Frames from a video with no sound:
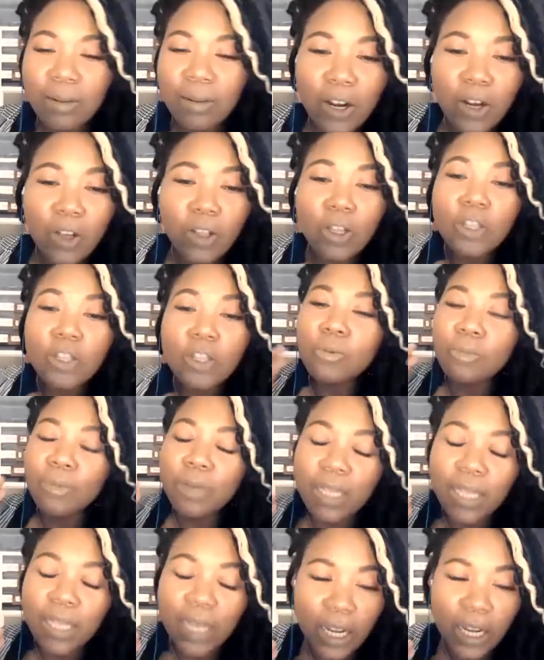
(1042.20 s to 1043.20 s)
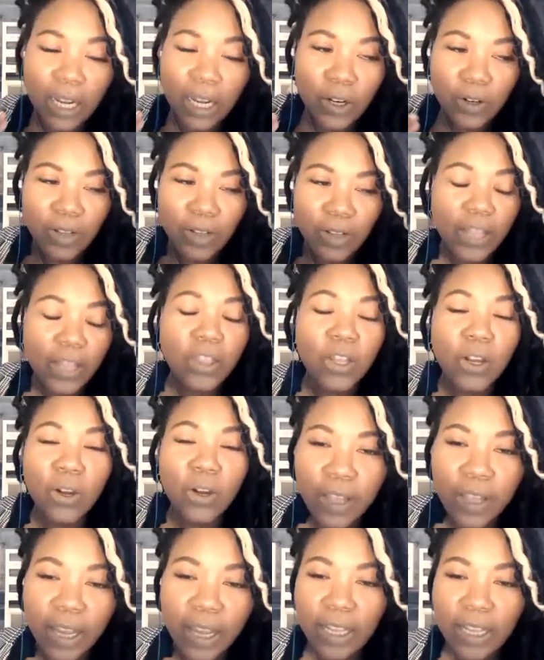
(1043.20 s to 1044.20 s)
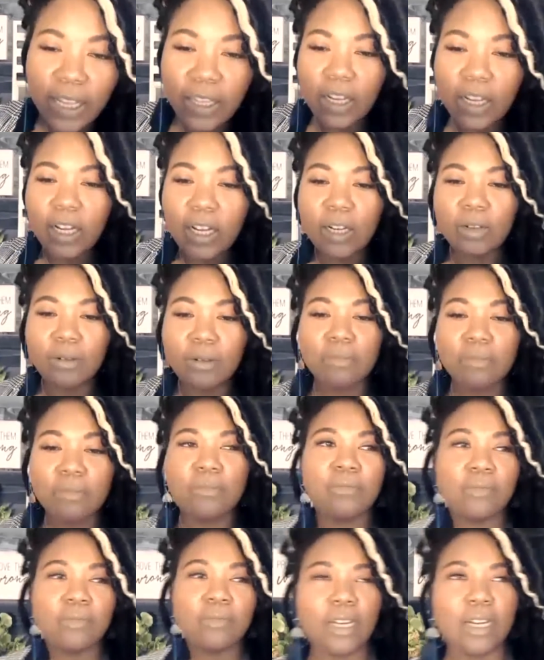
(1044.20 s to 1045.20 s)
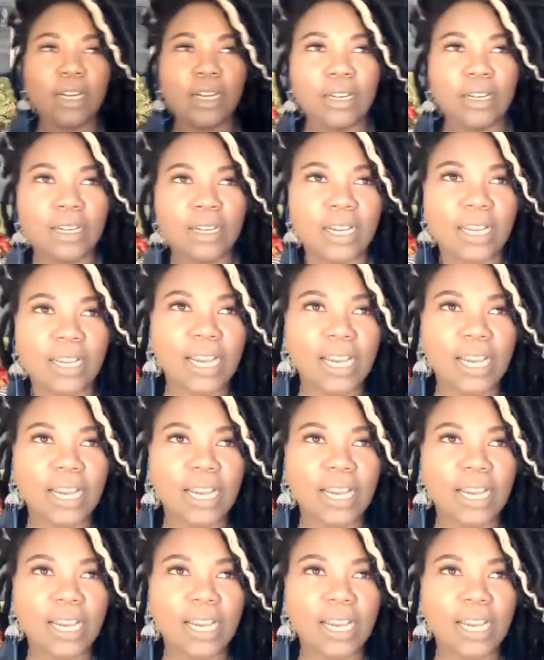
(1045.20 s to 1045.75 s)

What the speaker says: heard a little bit. I know that I had